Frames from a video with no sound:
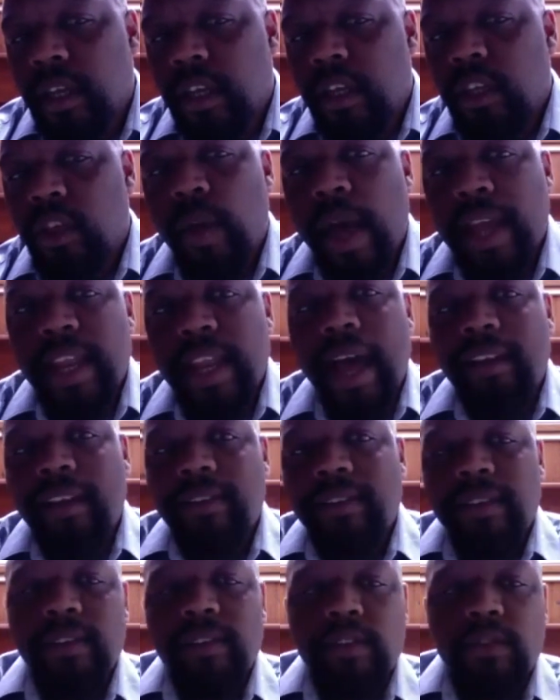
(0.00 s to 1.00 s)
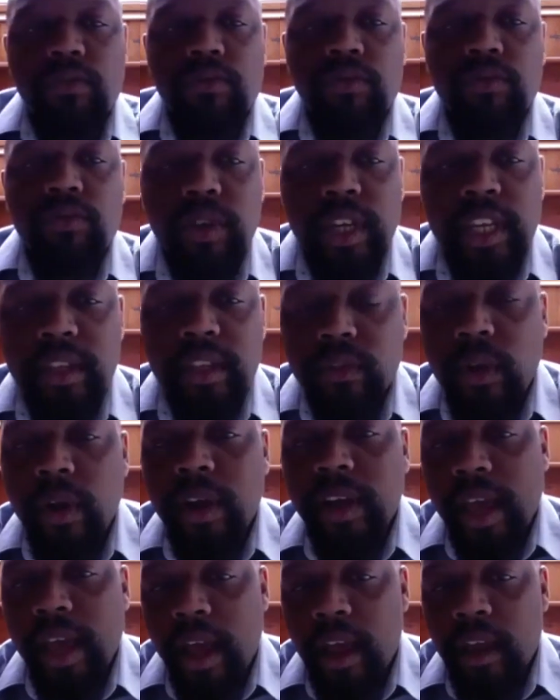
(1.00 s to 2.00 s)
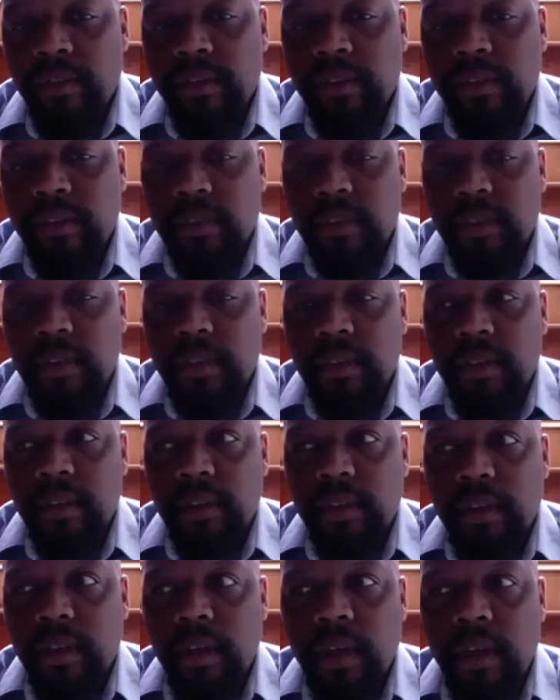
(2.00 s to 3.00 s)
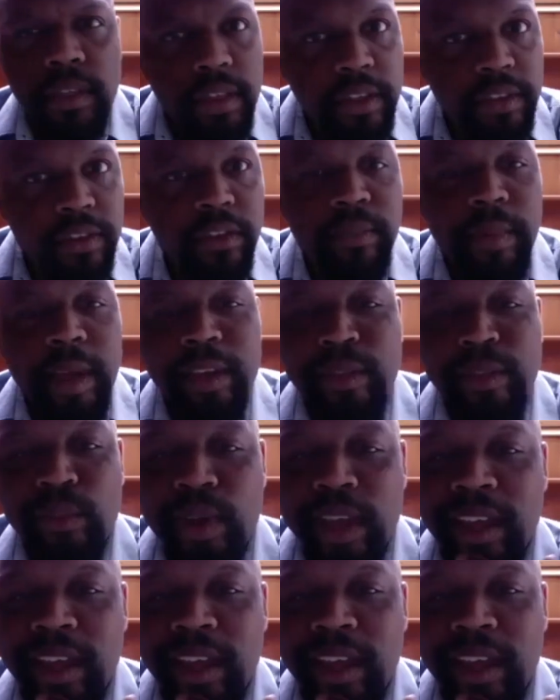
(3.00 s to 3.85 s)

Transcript: you had access to his archives. Uh, this is, by the way,